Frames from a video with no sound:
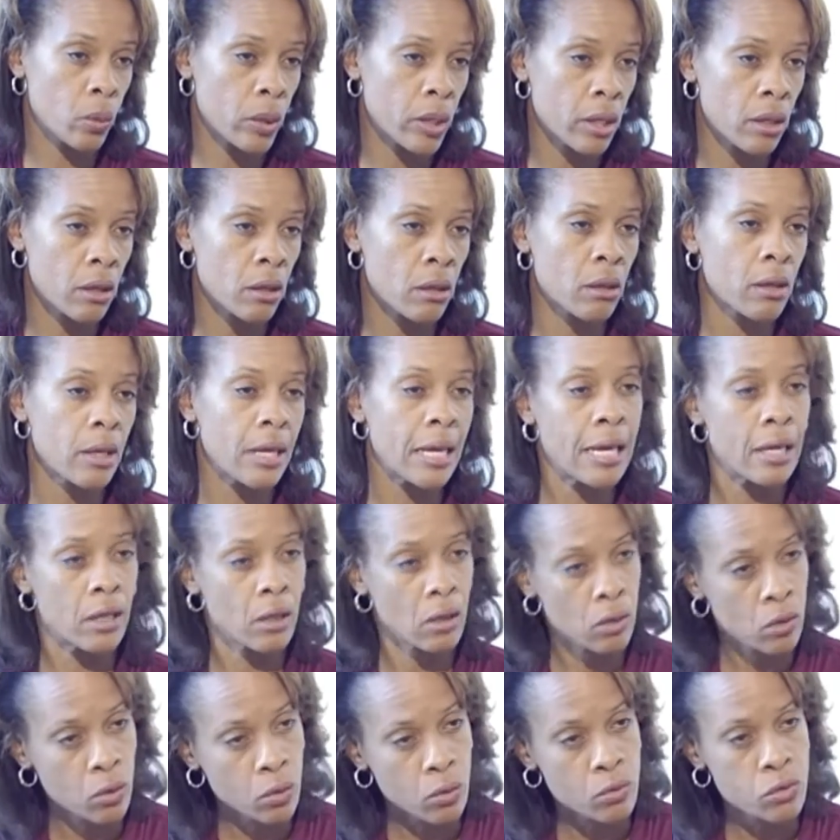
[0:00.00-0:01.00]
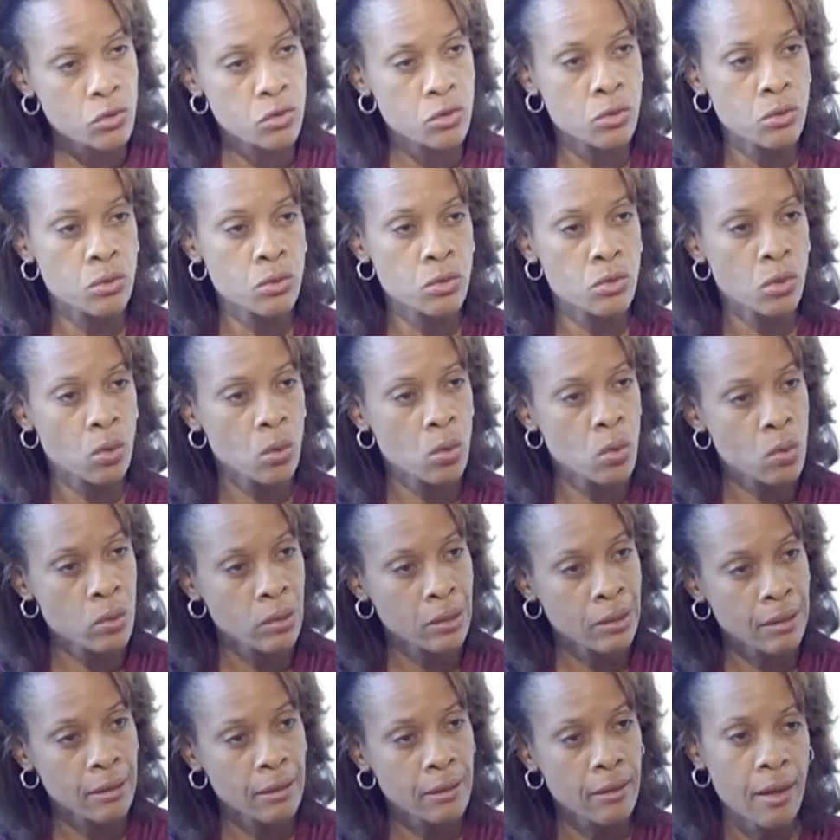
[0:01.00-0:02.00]
wear enclosed shoes
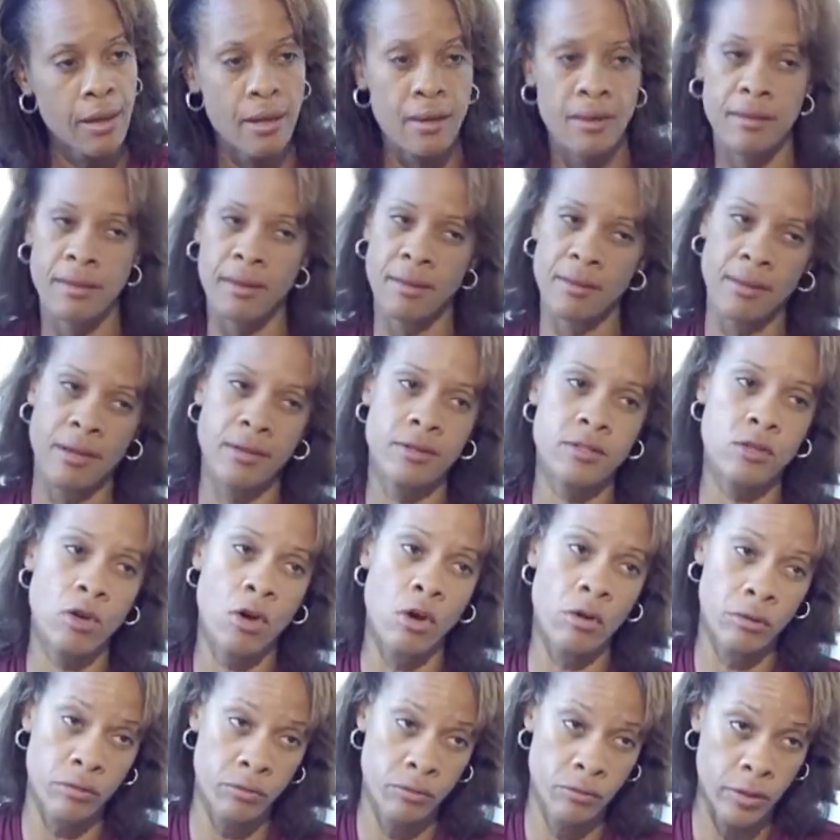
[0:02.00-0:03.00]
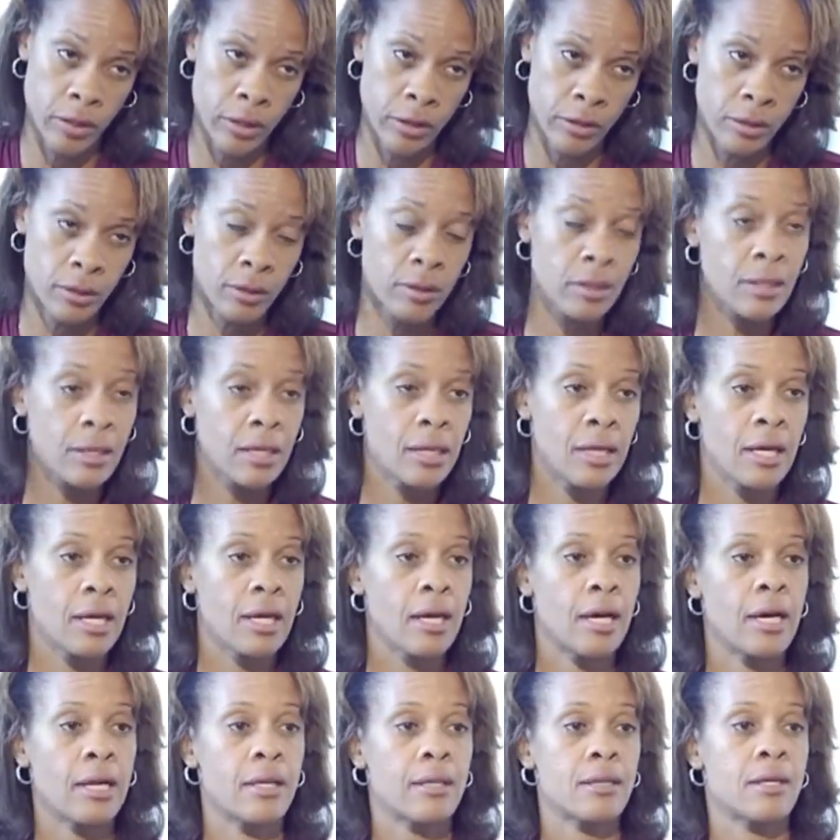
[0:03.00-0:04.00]
only. I think that's unfair.
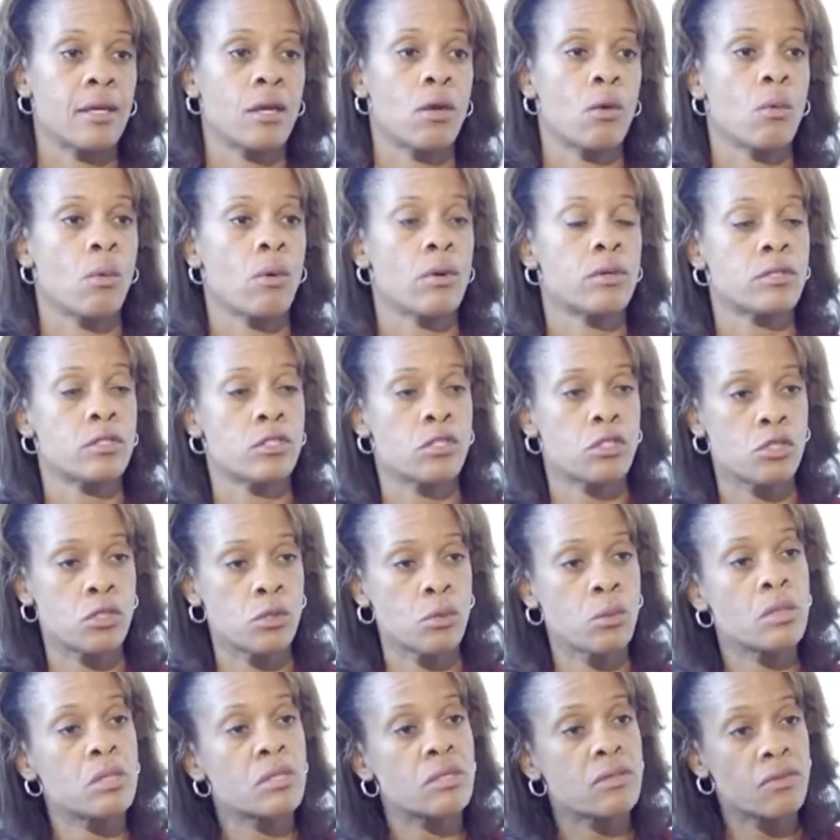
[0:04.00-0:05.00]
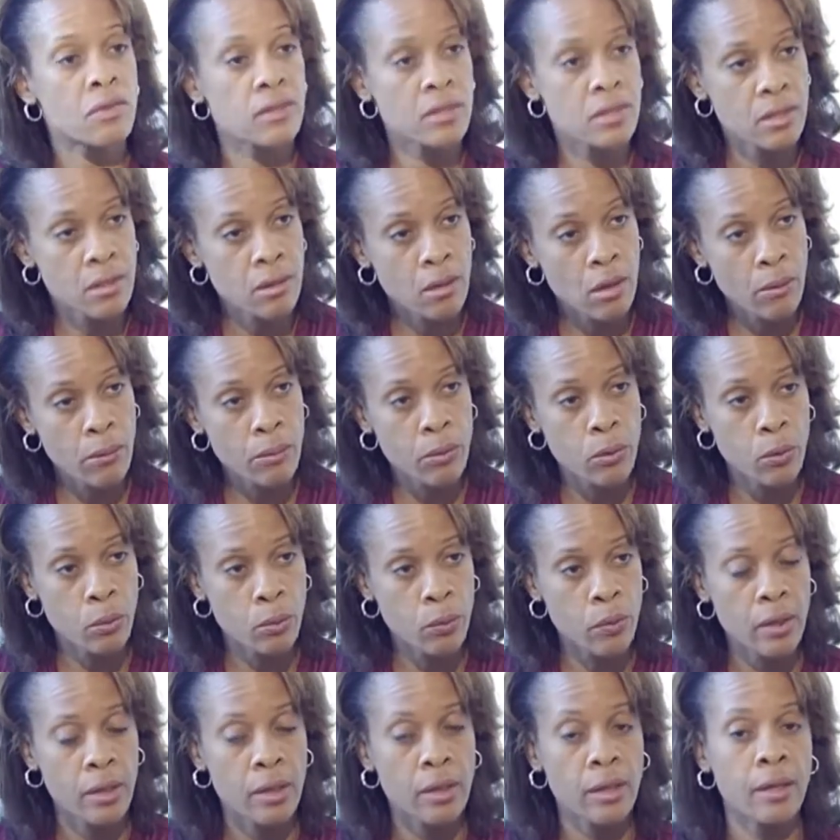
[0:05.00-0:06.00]
I think once a shoe is fitting
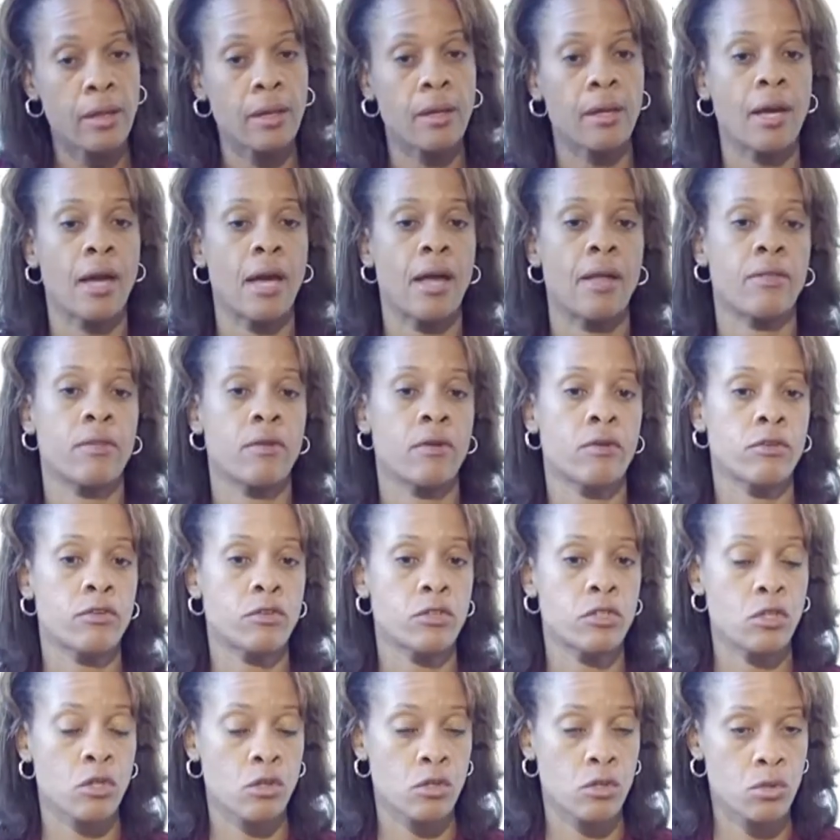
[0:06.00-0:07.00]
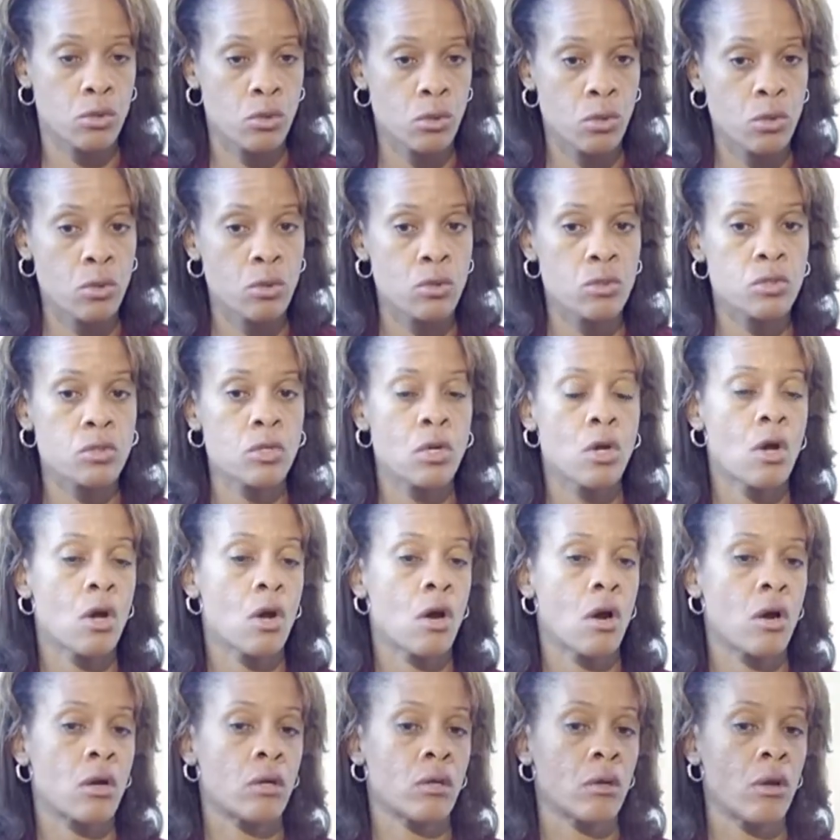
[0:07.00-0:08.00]
appropriately and their toes
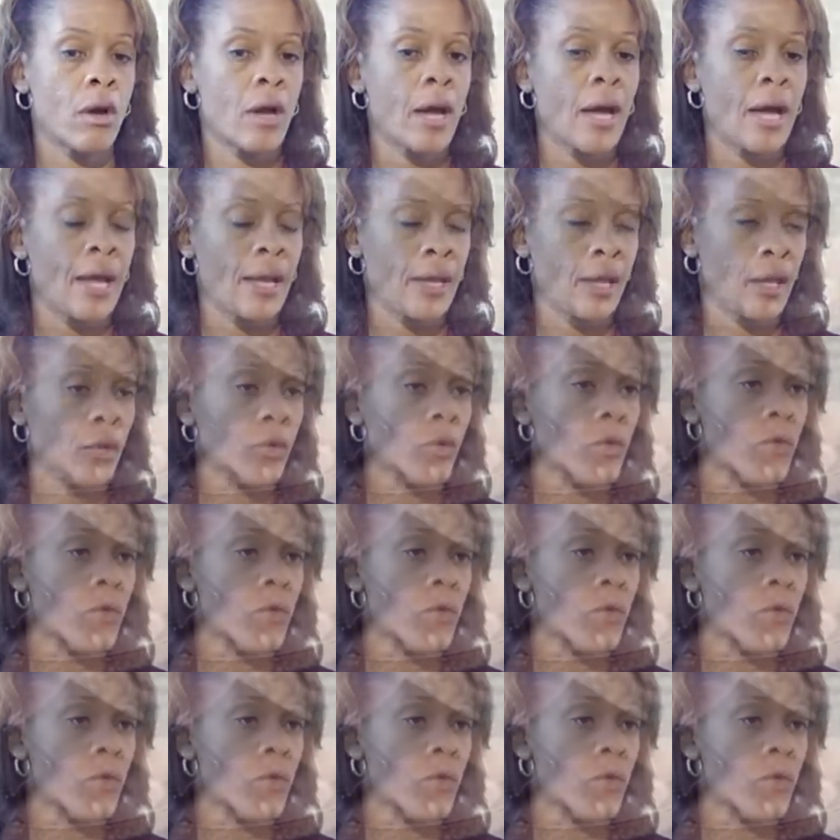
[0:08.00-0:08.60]
are not hanging